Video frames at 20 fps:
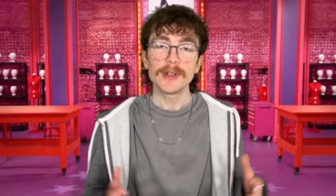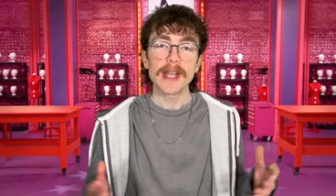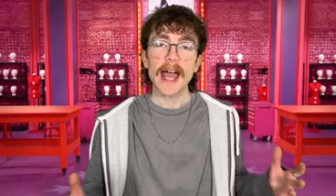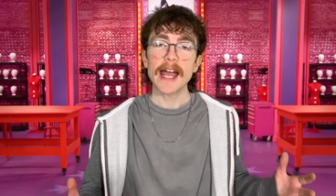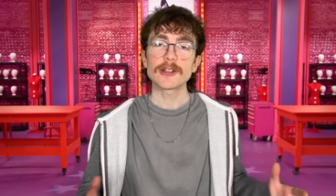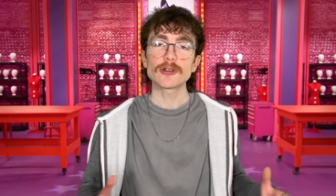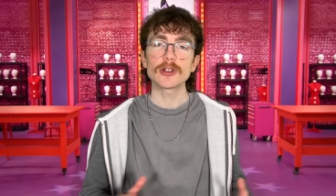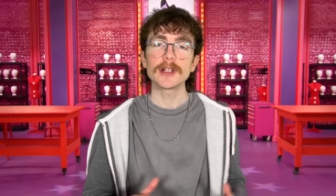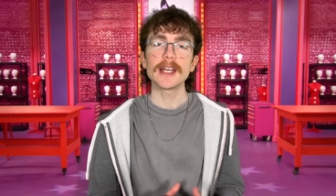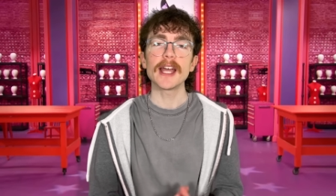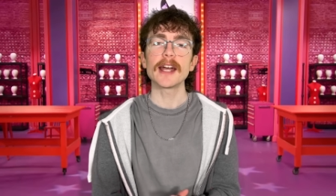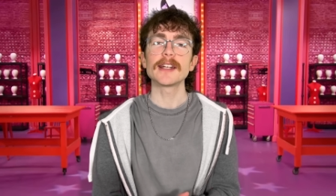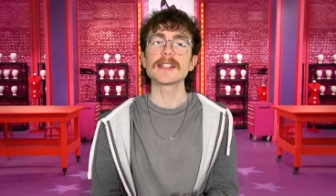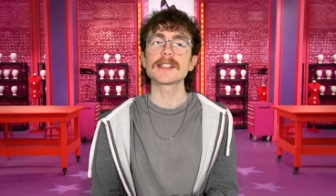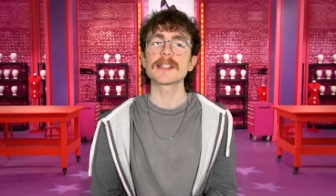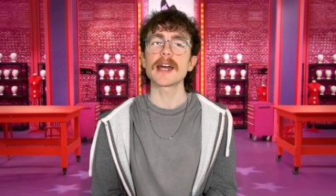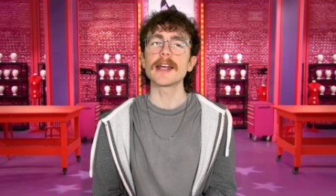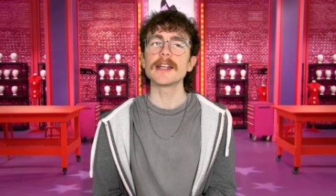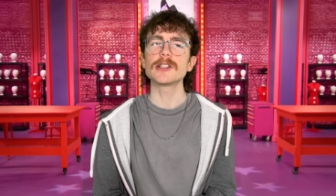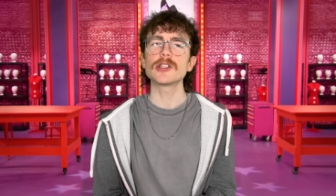naturally, I
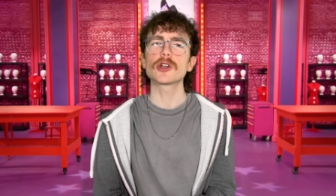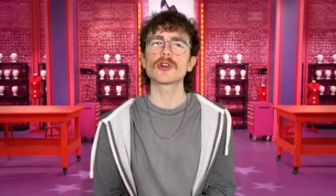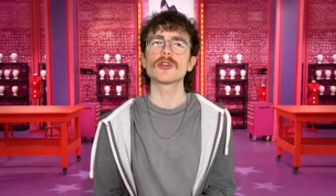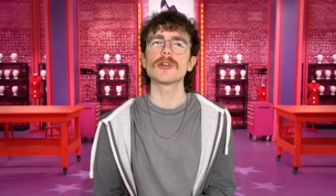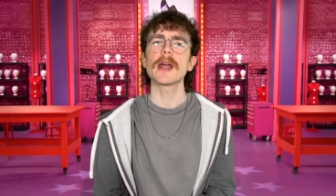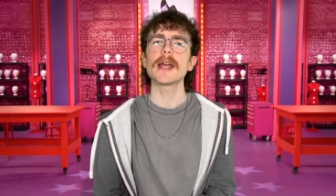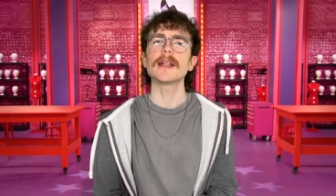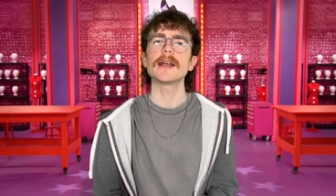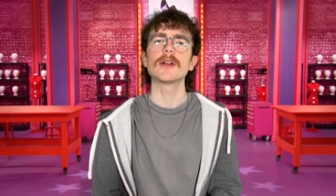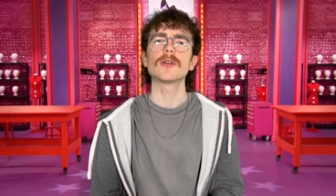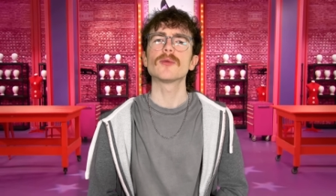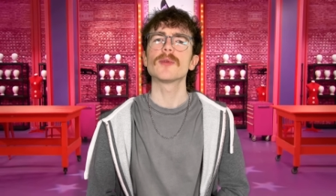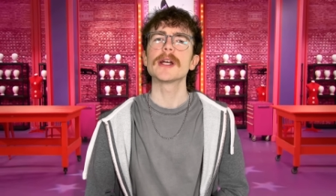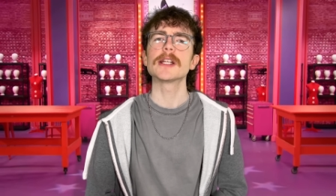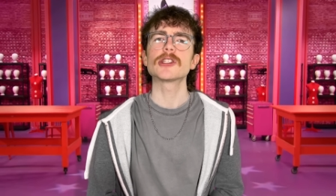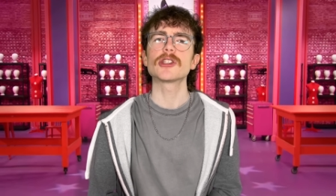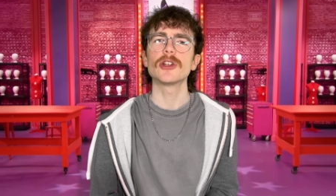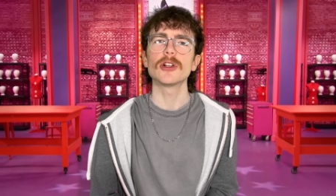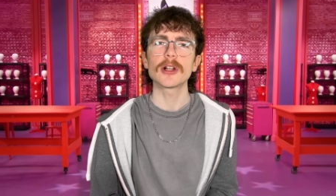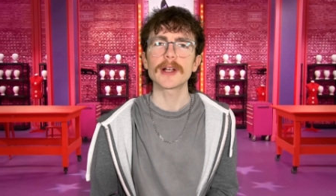decided to create an
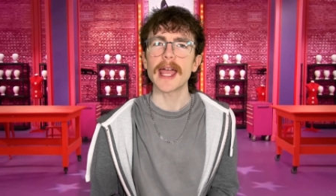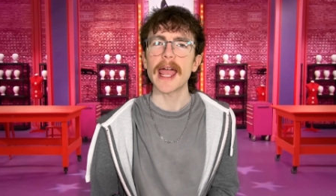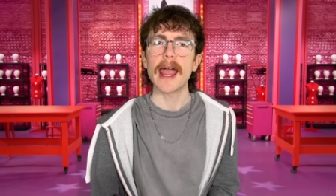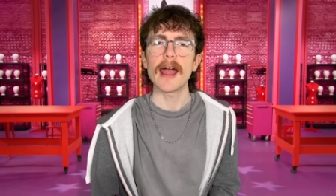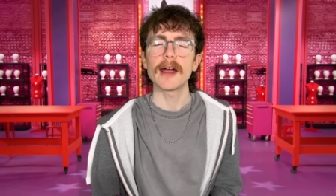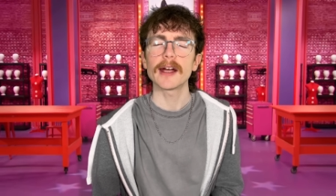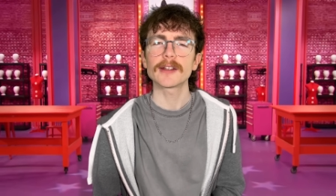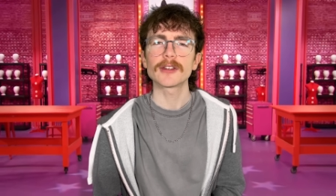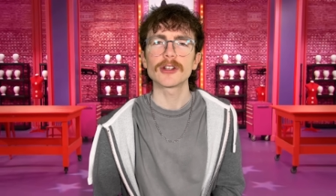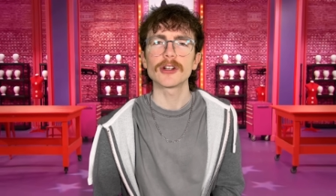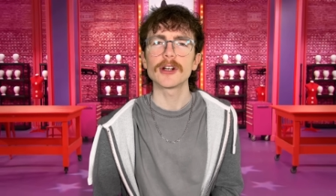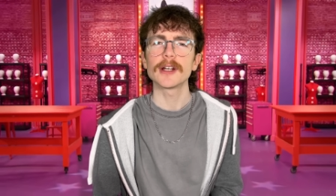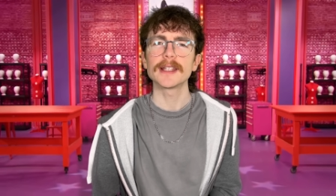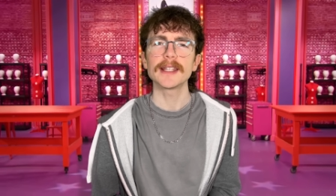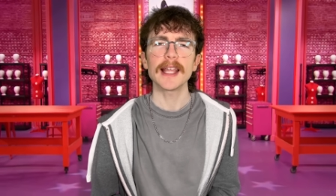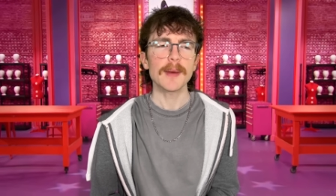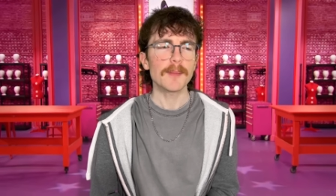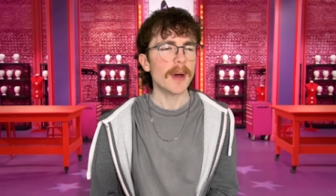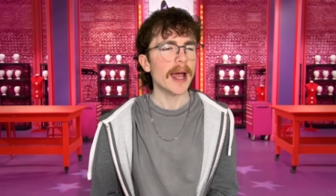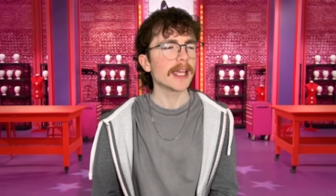original character and
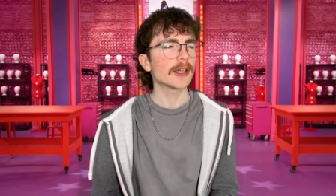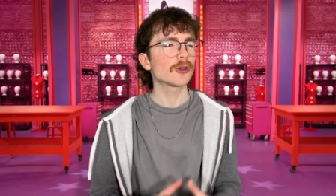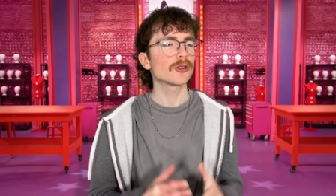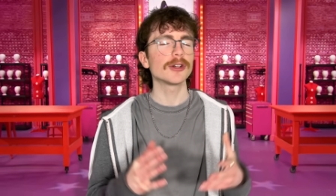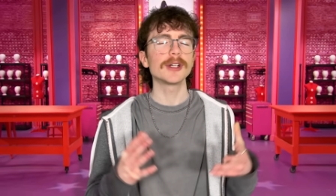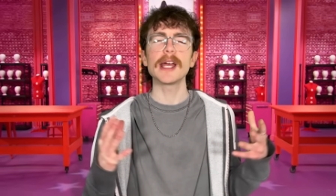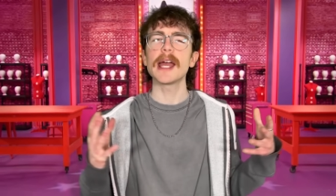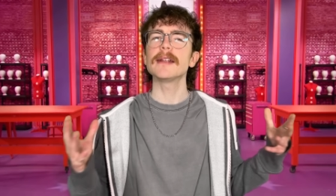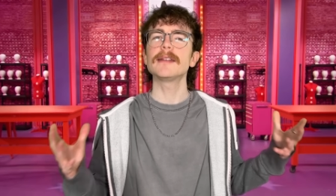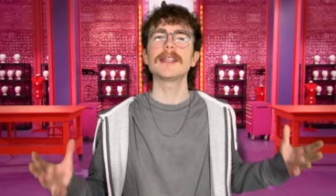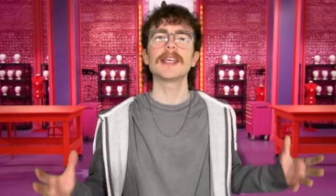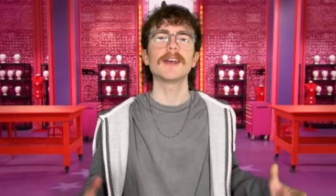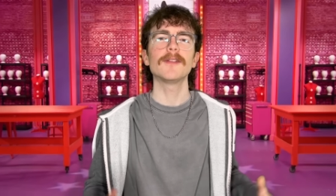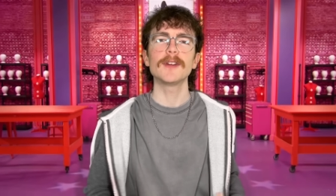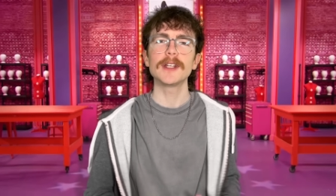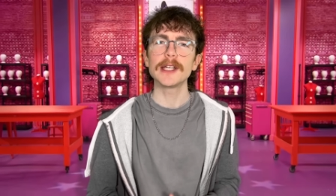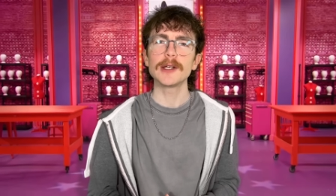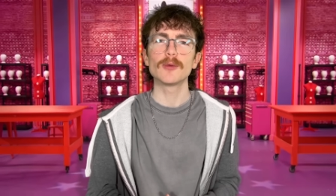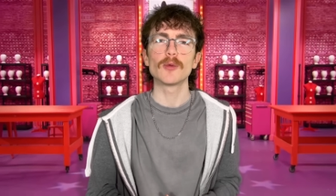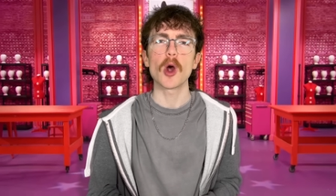let my
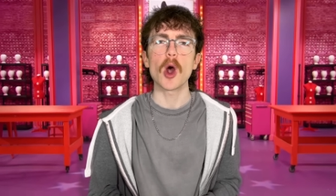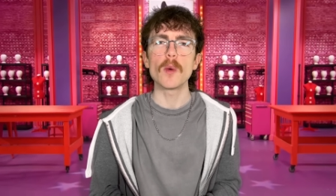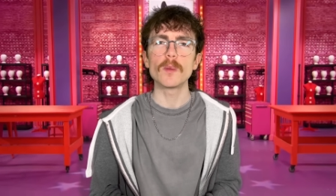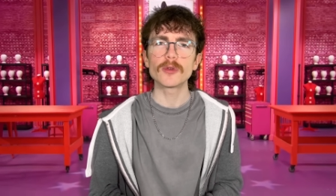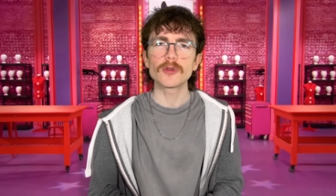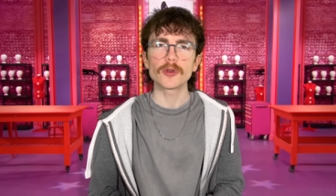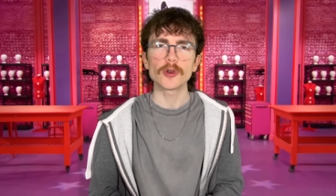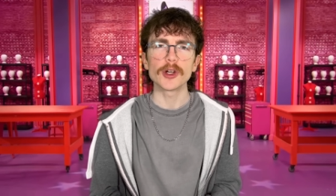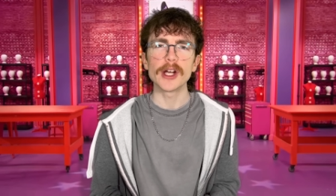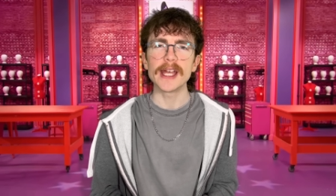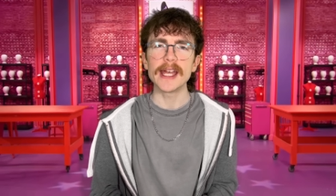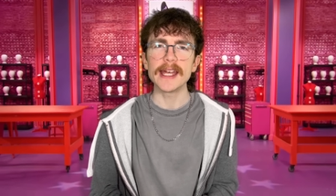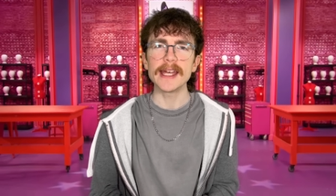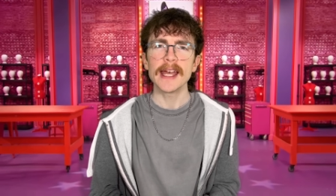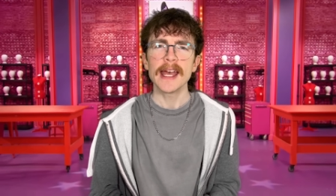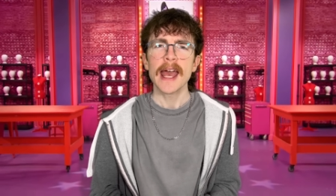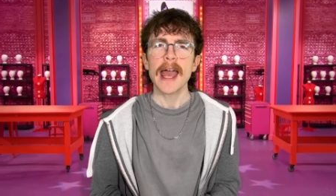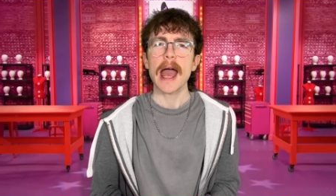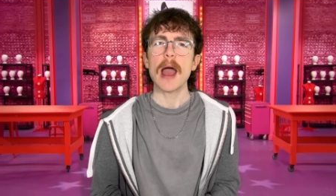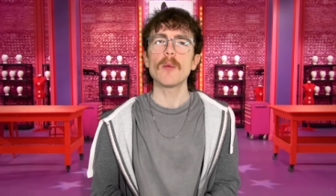creativity roam
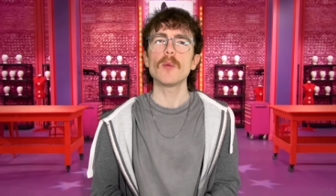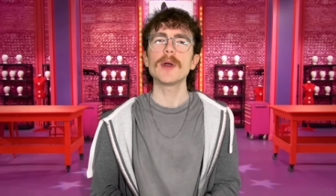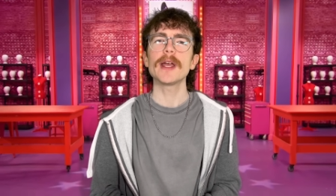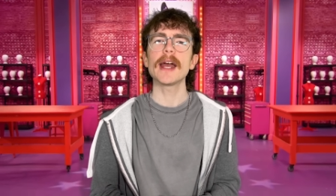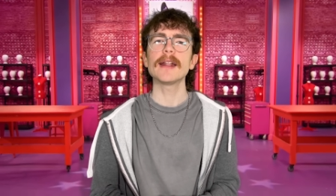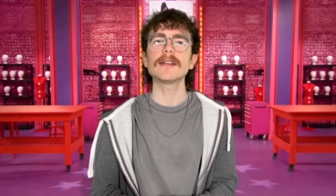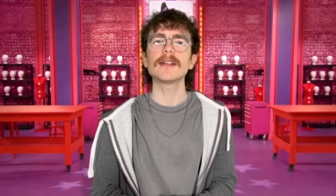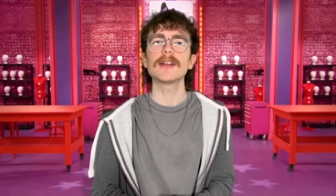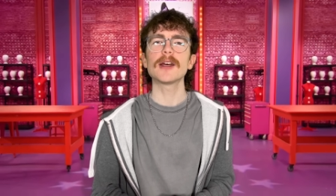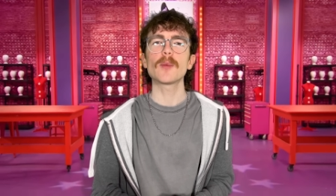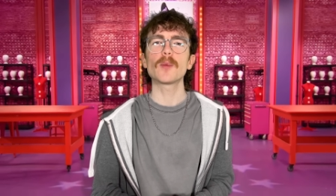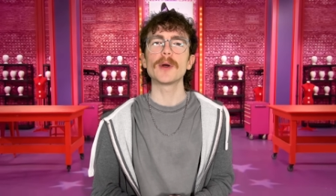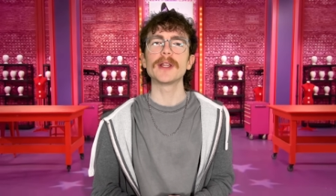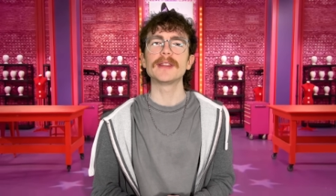free. And we ended up